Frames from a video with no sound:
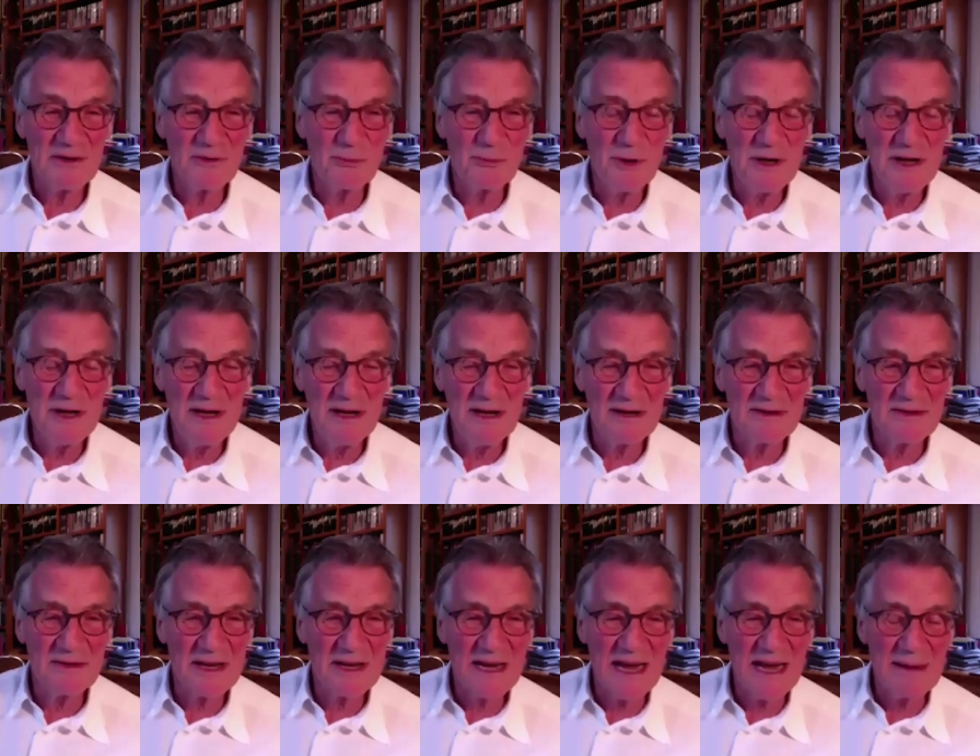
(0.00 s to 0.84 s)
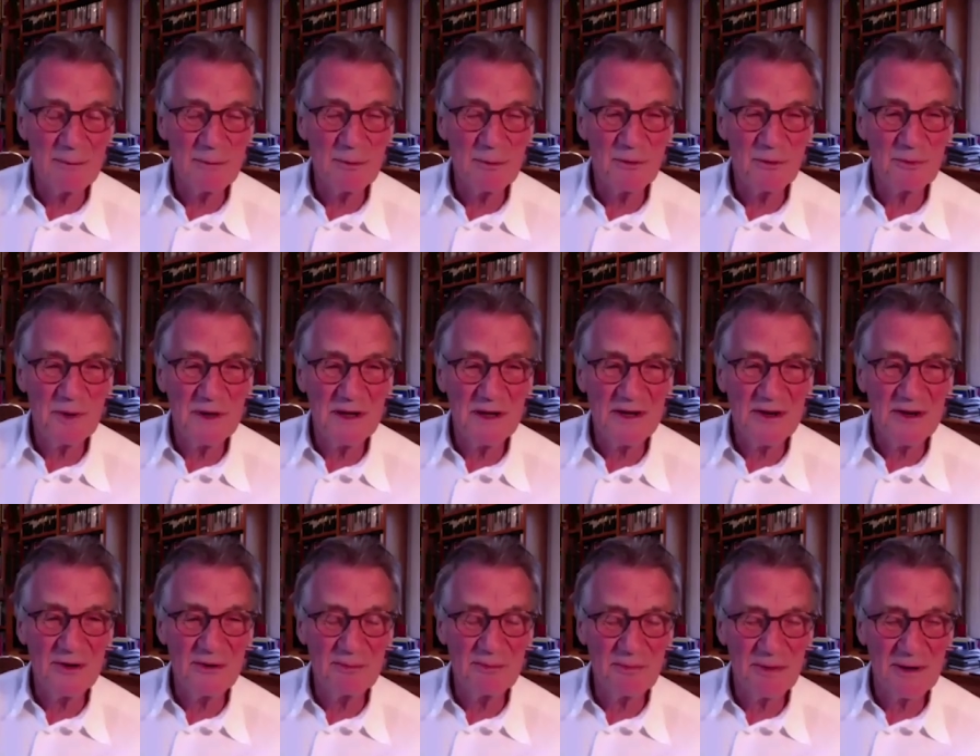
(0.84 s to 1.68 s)
a week, and the camel was pretty
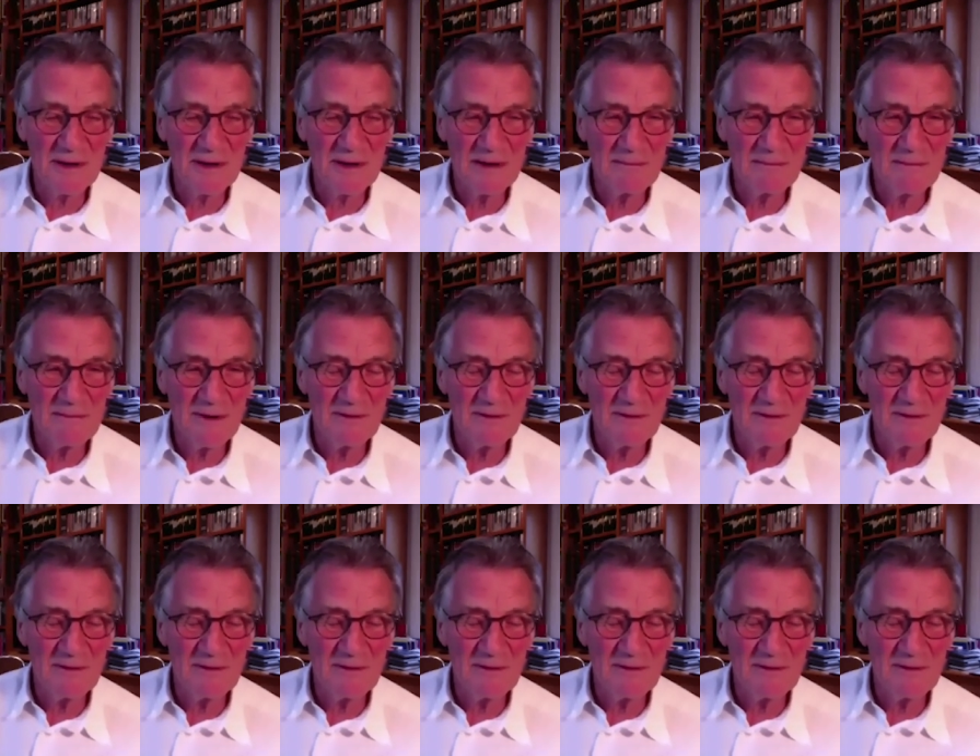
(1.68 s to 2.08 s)
good by,